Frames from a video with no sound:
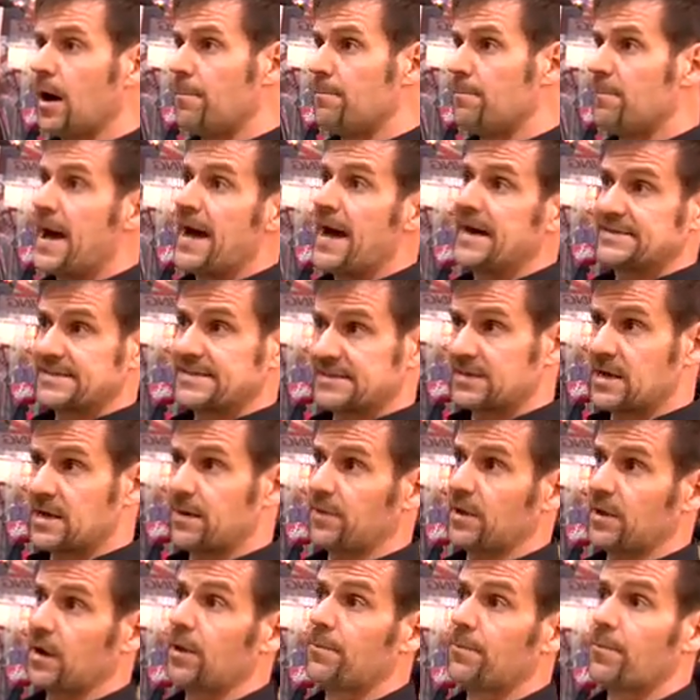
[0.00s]
mast that's
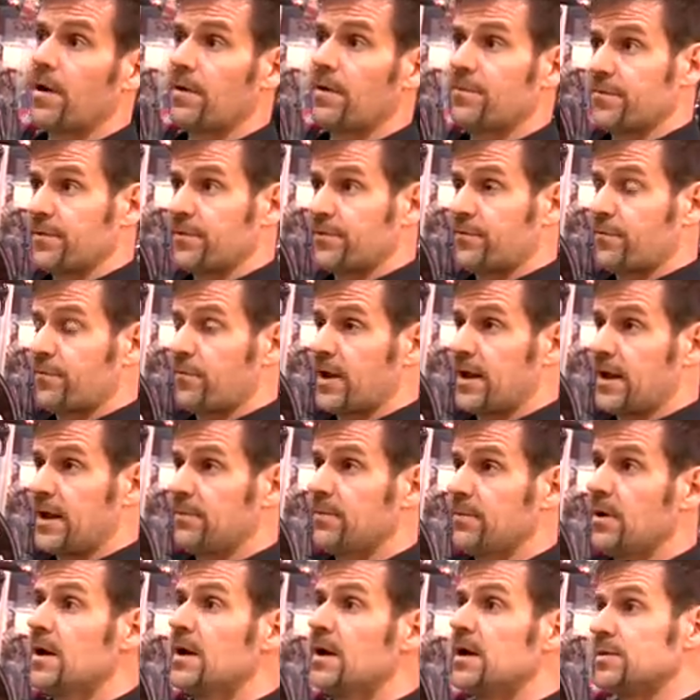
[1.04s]
coming up off the frame